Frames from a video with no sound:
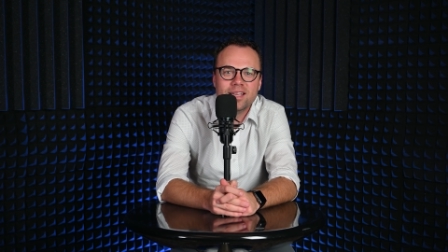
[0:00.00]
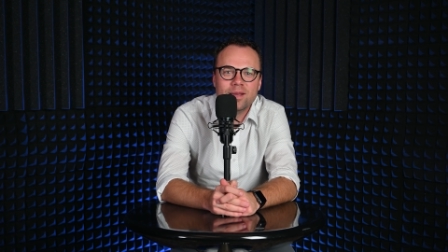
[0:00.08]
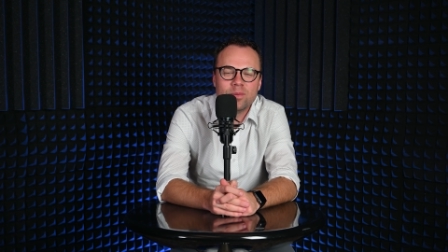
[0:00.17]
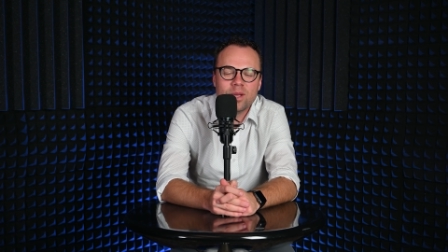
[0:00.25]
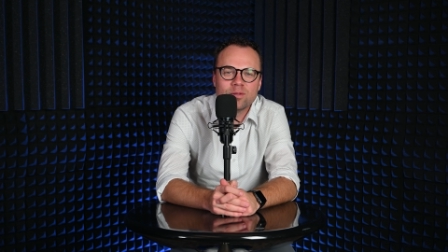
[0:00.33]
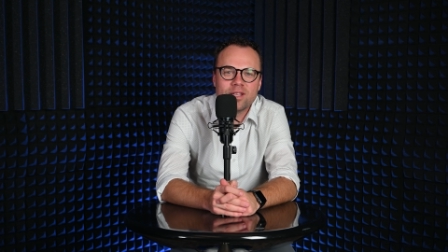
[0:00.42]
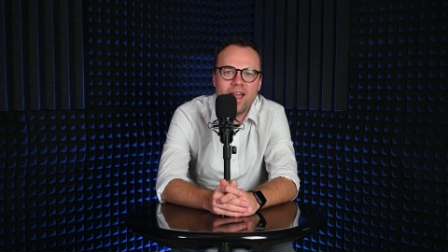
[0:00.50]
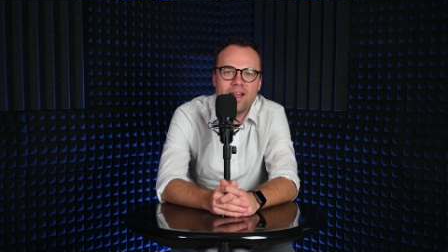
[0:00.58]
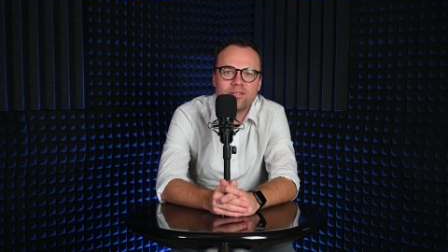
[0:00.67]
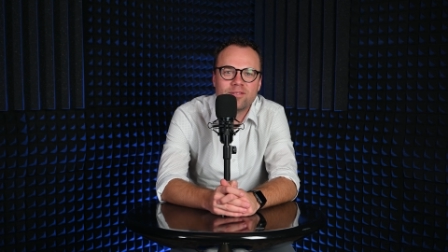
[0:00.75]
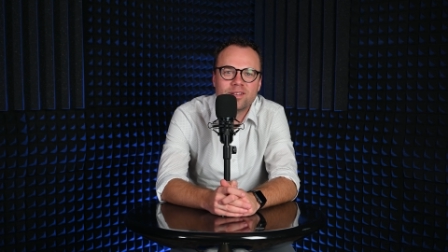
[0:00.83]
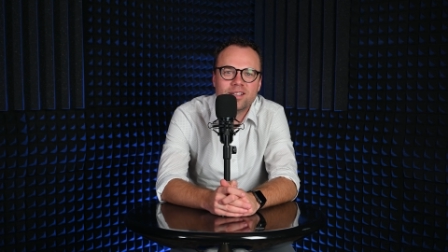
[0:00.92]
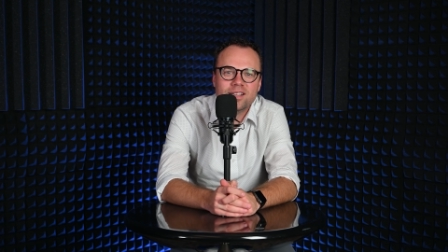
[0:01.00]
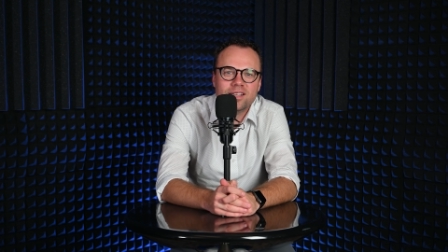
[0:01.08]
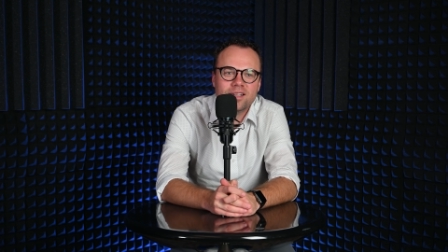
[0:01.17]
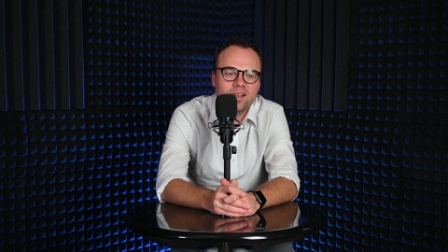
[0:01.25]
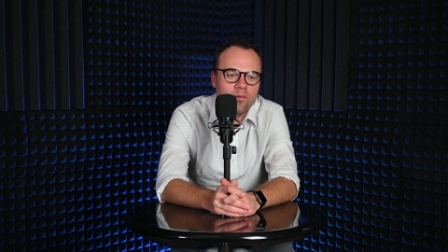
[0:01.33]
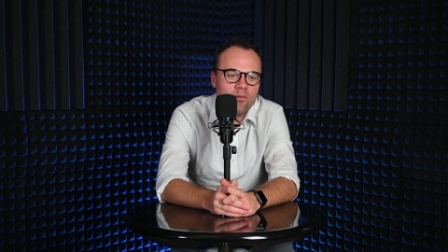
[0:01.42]
and be able to have
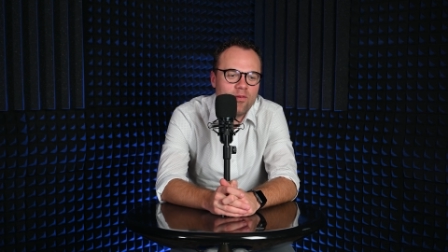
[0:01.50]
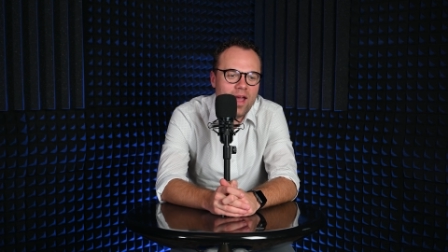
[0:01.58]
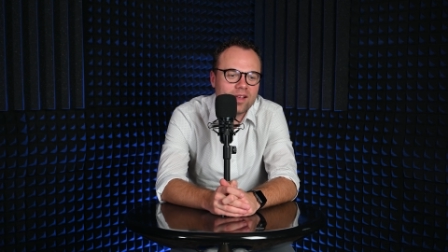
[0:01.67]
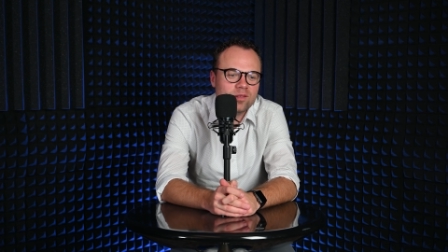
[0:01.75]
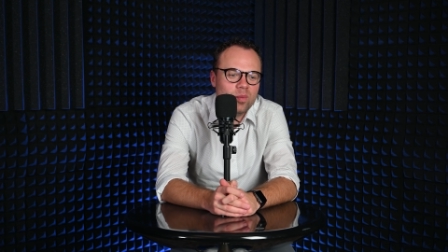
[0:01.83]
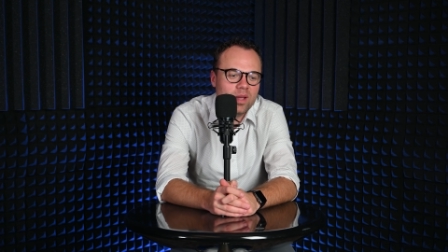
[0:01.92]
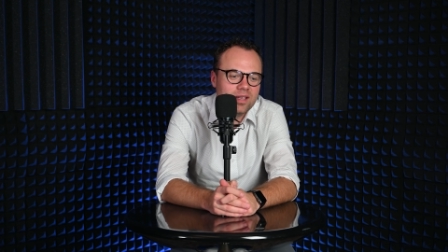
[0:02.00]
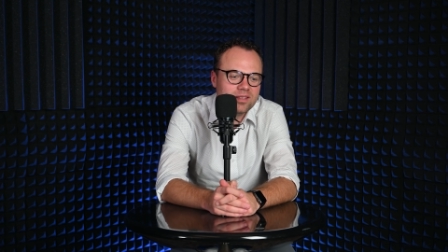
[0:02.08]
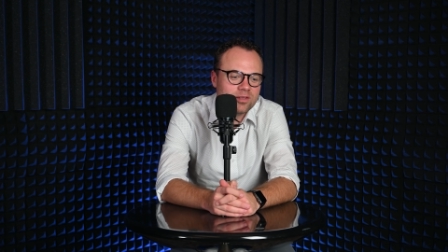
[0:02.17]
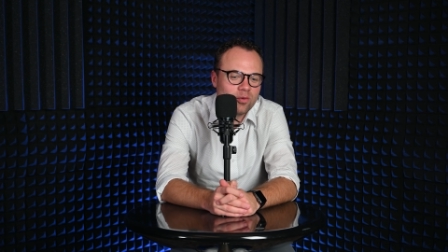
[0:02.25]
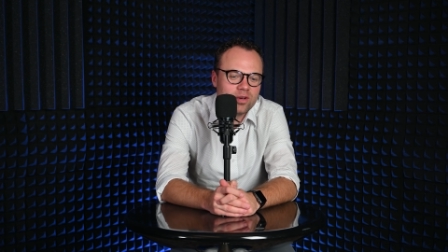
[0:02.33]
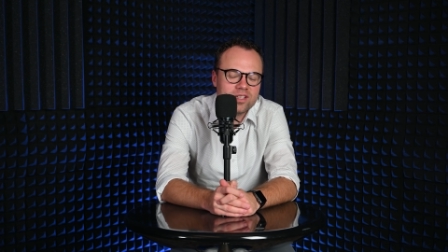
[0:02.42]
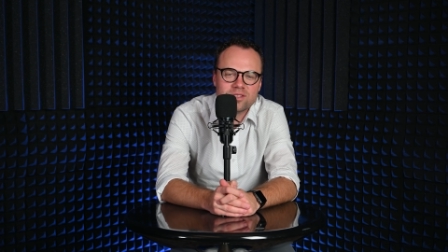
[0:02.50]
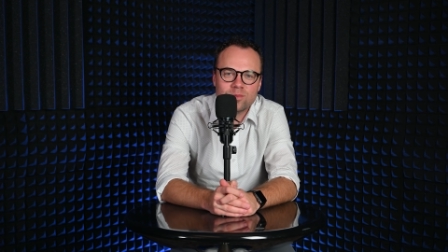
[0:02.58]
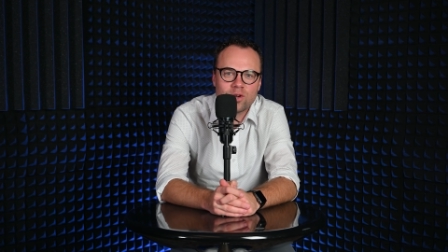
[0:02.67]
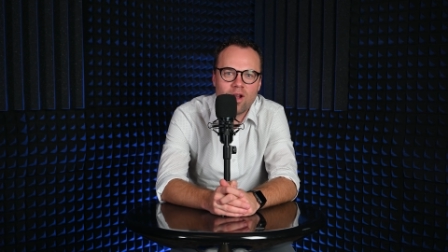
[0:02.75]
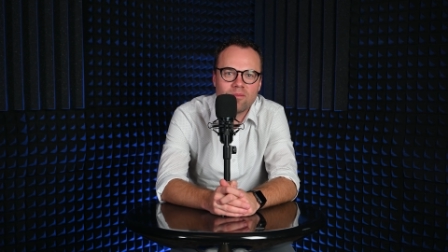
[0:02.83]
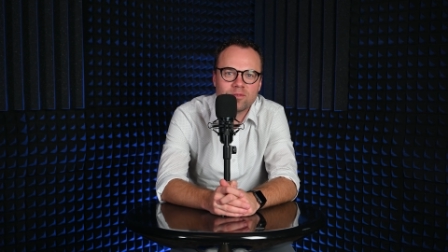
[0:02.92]
a fact based and
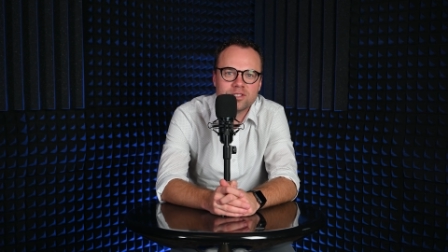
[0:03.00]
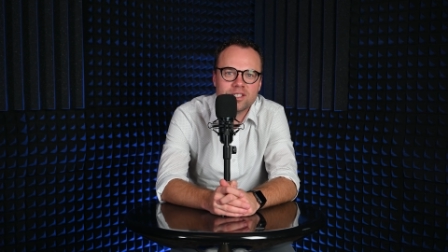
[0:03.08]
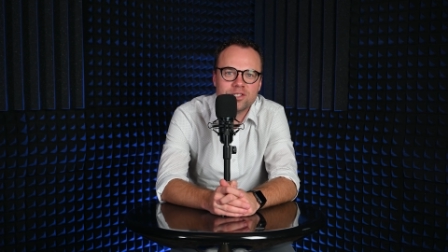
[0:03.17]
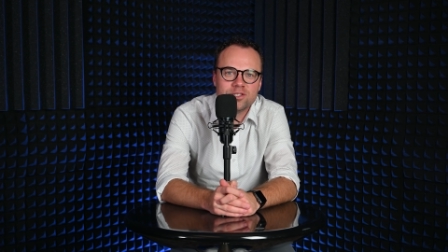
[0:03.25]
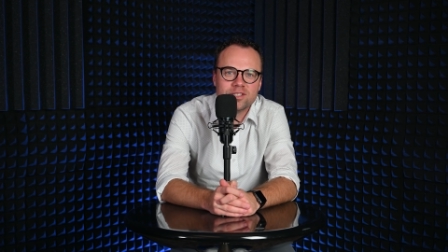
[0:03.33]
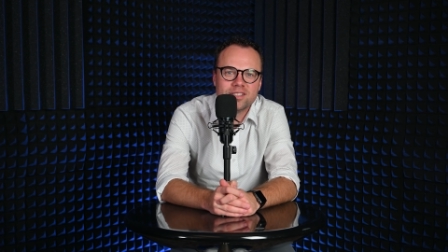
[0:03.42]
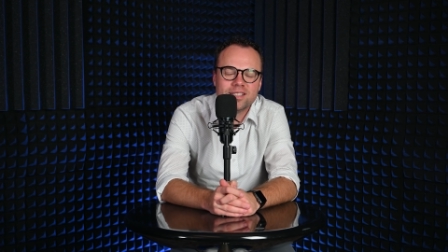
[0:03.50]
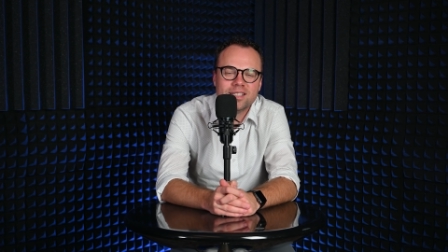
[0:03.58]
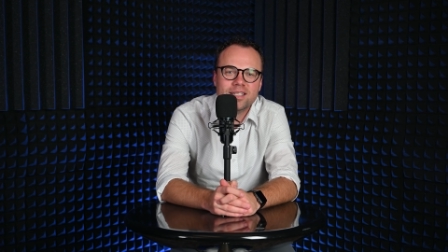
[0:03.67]
reasonable conversation.